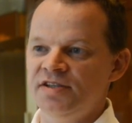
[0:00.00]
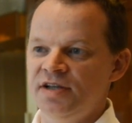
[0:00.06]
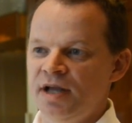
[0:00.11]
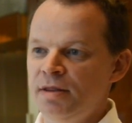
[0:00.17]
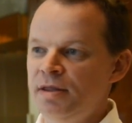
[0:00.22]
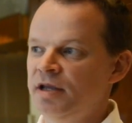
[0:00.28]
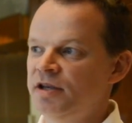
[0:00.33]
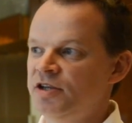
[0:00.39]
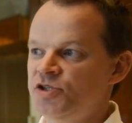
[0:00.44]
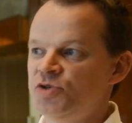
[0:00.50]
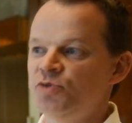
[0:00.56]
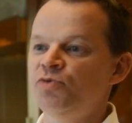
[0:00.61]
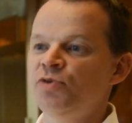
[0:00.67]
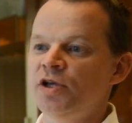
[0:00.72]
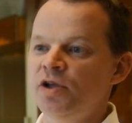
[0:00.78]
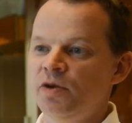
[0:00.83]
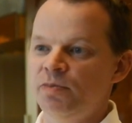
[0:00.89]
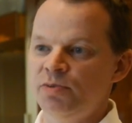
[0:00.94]
And I think there's a
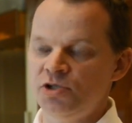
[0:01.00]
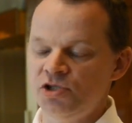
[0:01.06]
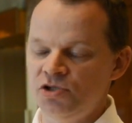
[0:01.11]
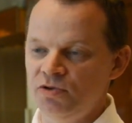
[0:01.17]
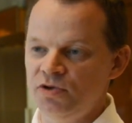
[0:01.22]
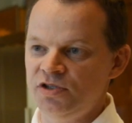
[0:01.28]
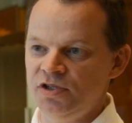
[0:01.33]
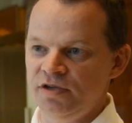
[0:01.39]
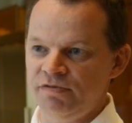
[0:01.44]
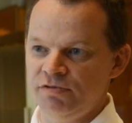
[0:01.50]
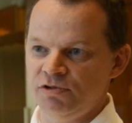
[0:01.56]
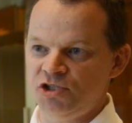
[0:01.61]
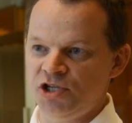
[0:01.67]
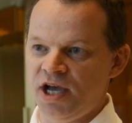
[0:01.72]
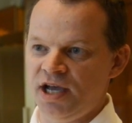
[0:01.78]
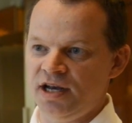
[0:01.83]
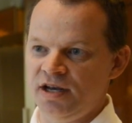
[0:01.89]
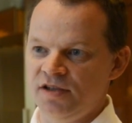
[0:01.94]
real opportunity for
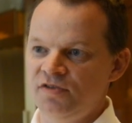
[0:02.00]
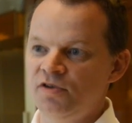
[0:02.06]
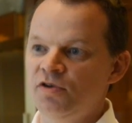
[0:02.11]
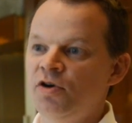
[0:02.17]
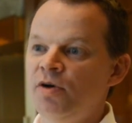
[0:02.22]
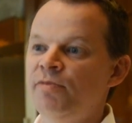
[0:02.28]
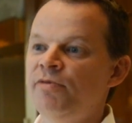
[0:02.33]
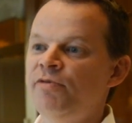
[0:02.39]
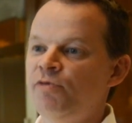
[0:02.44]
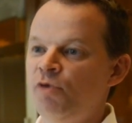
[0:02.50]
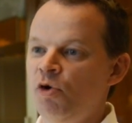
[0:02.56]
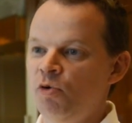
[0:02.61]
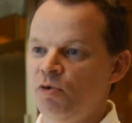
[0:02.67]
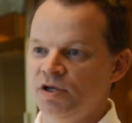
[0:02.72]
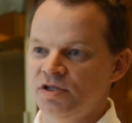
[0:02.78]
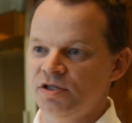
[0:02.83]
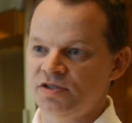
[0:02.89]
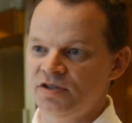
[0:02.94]
China to come
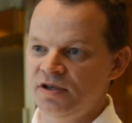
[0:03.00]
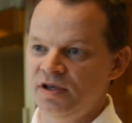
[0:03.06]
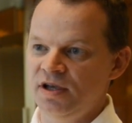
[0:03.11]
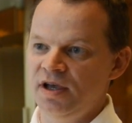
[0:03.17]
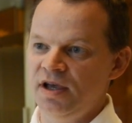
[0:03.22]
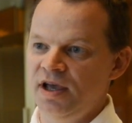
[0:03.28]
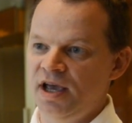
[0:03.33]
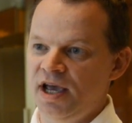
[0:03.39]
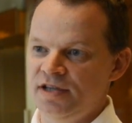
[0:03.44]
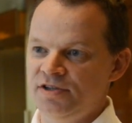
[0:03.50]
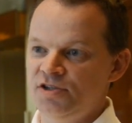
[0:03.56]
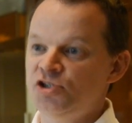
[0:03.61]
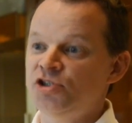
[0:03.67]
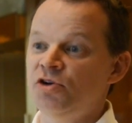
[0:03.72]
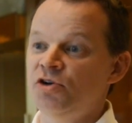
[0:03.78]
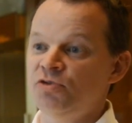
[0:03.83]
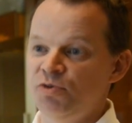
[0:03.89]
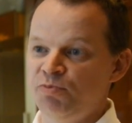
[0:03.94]
forward and to
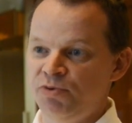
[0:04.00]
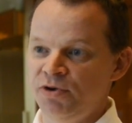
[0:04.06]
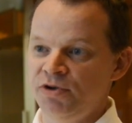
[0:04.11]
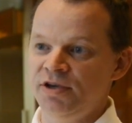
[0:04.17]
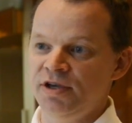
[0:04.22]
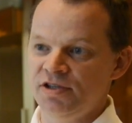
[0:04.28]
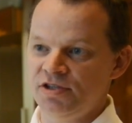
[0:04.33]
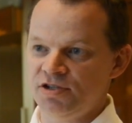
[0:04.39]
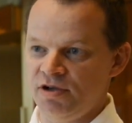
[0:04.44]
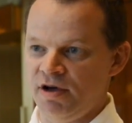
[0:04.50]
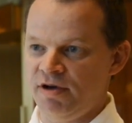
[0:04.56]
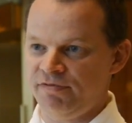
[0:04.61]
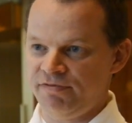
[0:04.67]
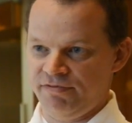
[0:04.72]
show the brilliance of